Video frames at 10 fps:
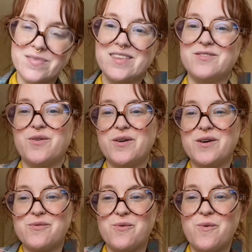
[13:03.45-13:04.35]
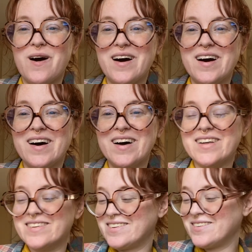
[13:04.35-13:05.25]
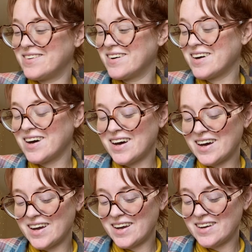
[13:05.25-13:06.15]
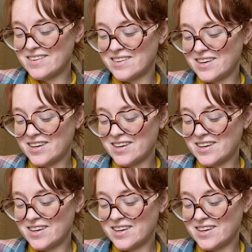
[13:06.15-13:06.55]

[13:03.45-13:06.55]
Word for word: The four of wands, you guys.